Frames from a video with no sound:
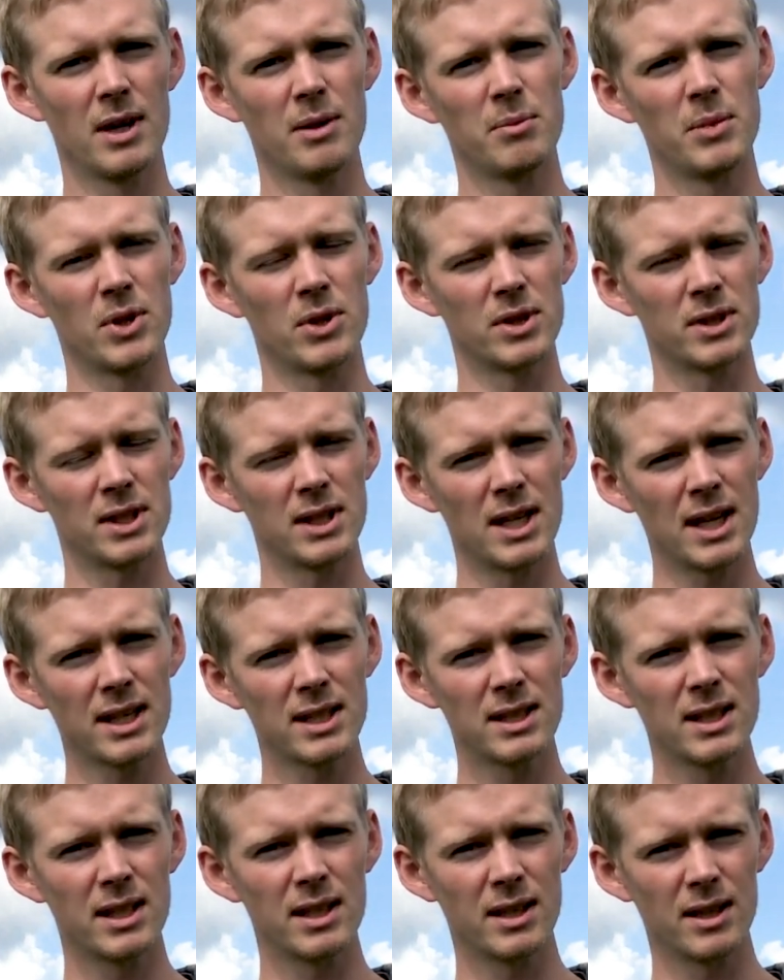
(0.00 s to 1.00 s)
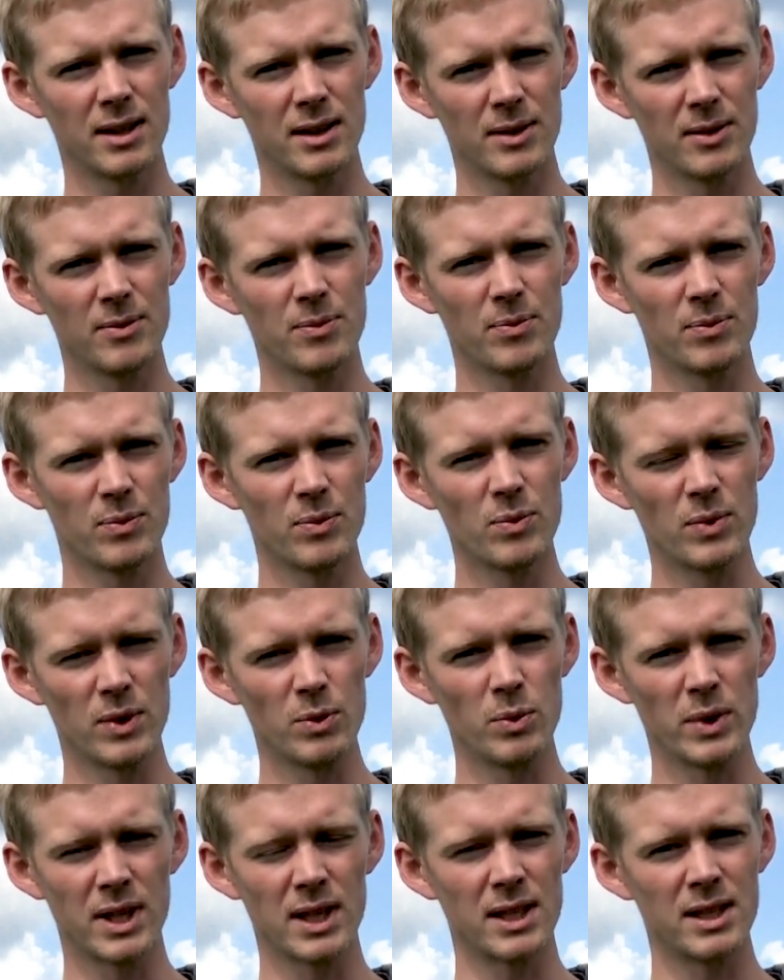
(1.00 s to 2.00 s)
because
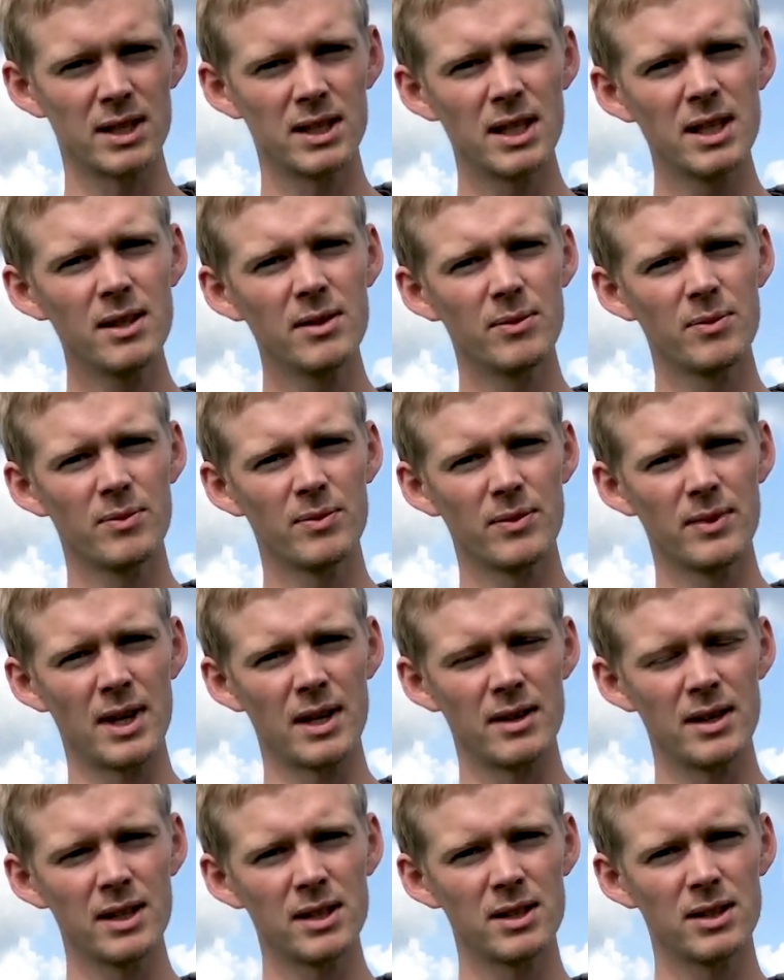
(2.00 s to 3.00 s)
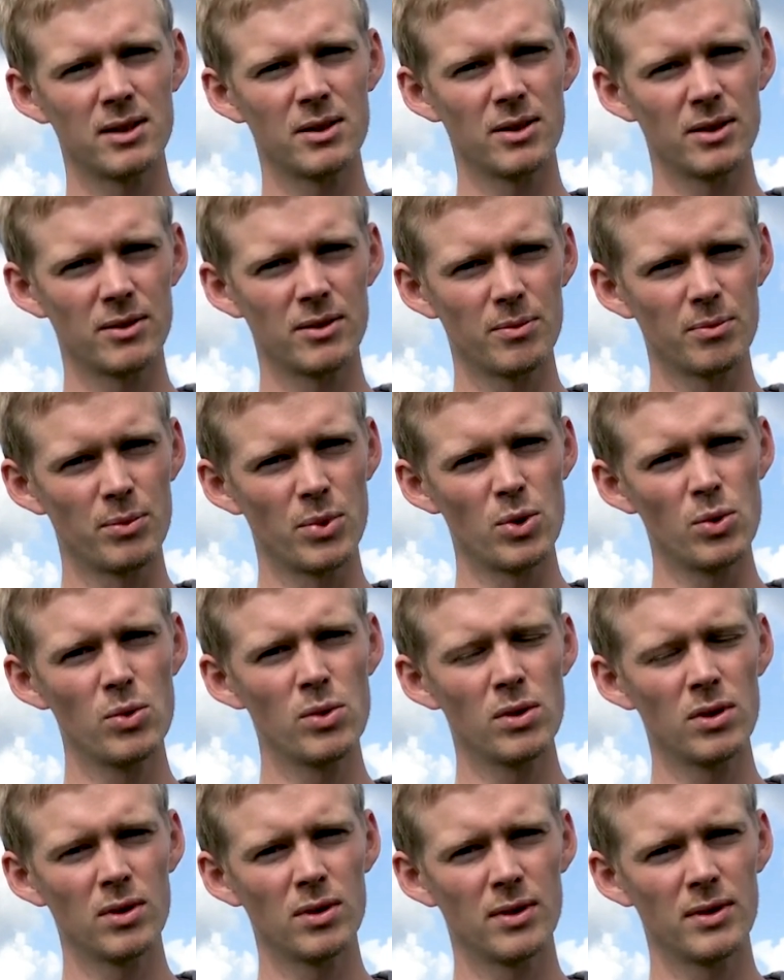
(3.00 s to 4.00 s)
we can see that this
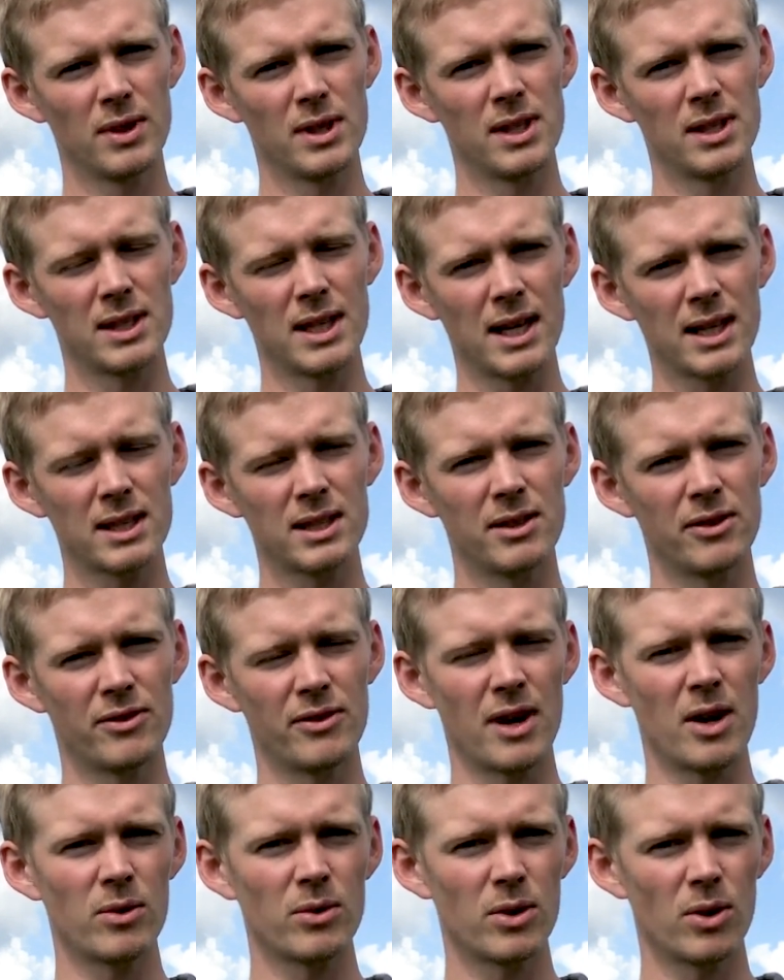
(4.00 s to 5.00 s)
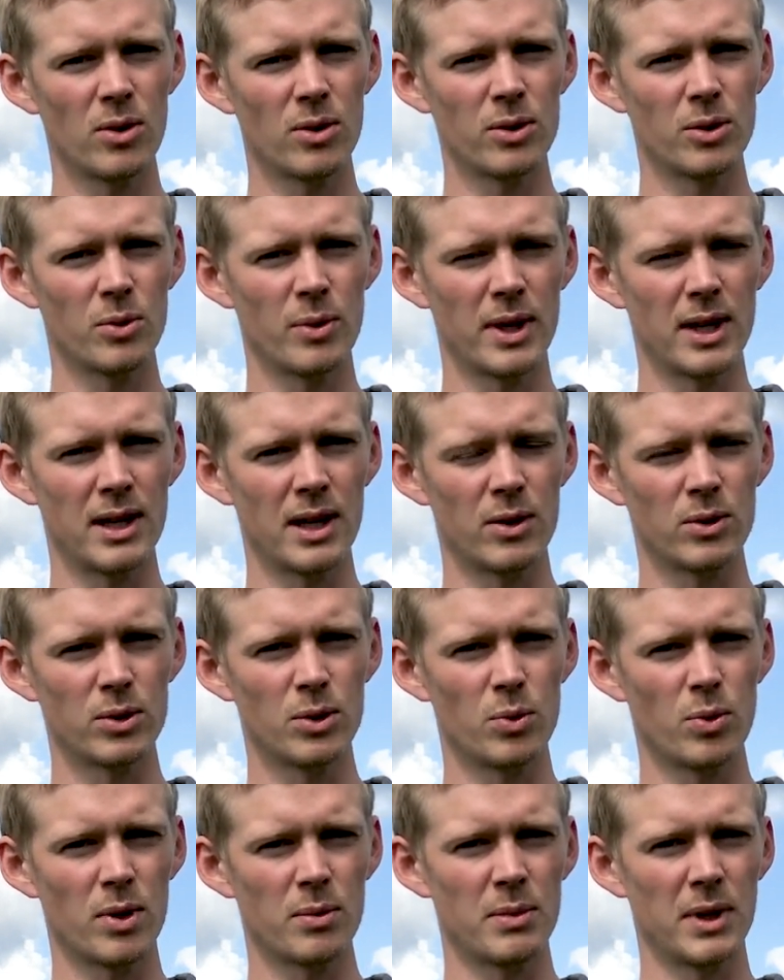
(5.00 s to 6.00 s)
pool is actually found all the way down to
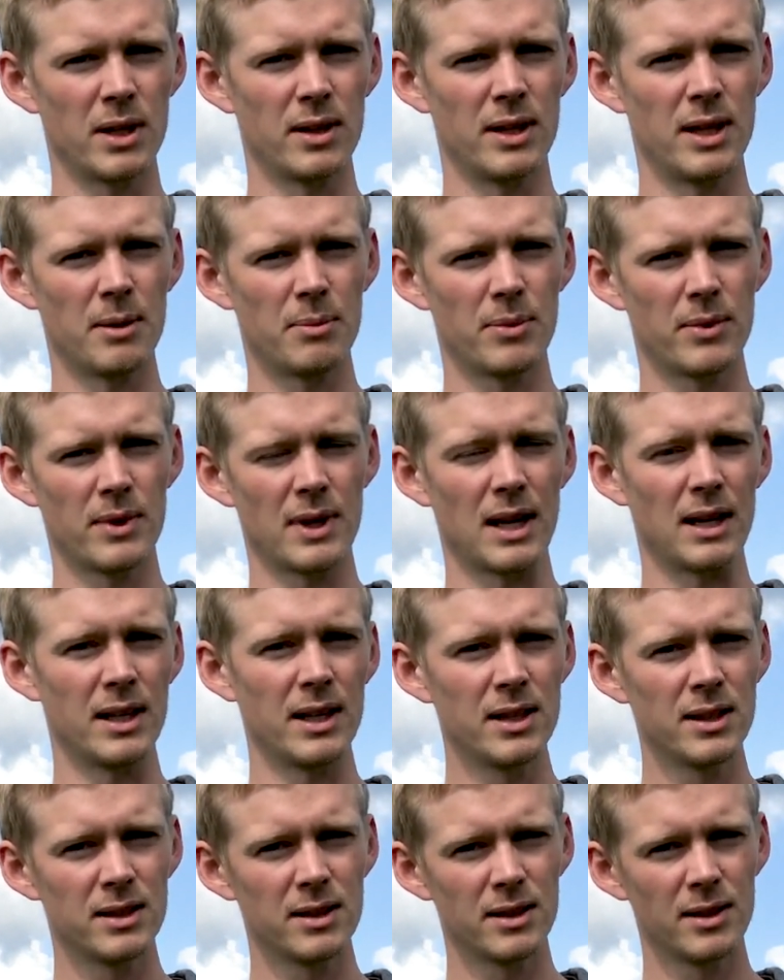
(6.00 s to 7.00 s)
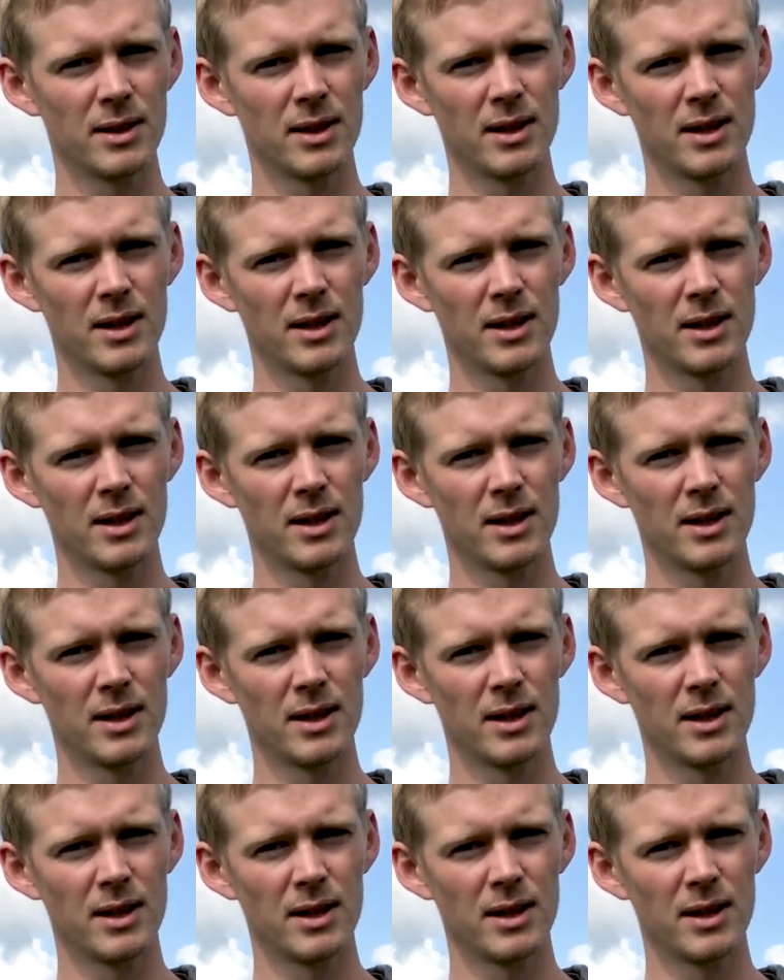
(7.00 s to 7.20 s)
1 meter depth at least.